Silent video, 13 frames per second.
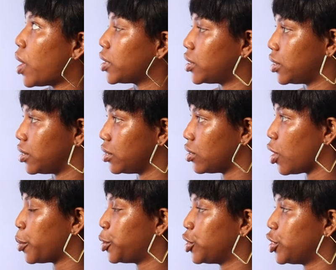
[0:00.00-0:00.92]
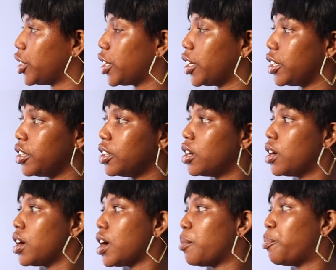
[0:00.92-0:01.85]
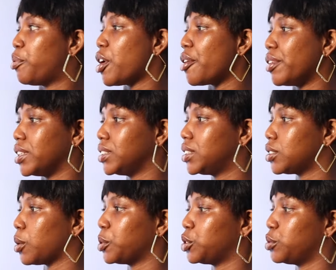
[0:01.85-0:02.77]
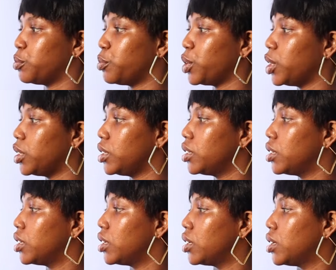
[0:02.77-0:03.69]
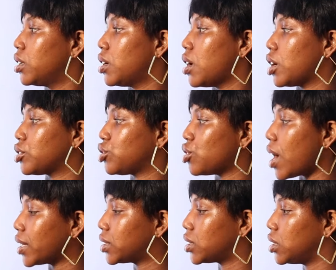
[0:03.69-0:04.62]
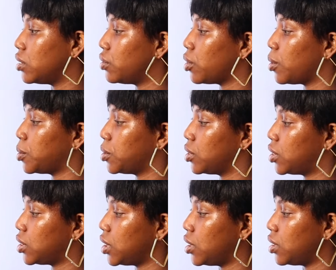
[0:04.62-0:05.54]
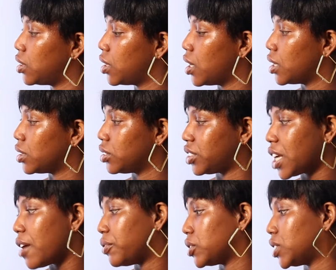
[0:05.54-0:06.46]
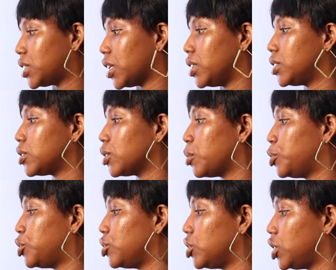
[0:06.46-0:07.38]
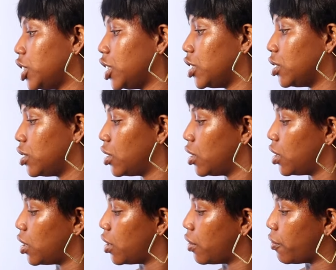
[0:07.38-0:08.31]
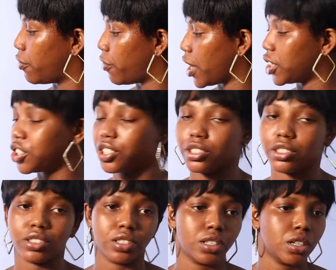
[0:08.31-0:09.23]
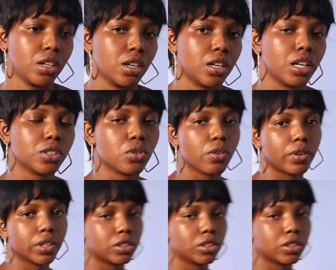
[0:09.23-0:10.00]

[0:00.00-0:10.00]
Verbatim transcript: pattern. Option A, apparent. Option B, attractive. Option C, devastates. Option D, infection. Let's go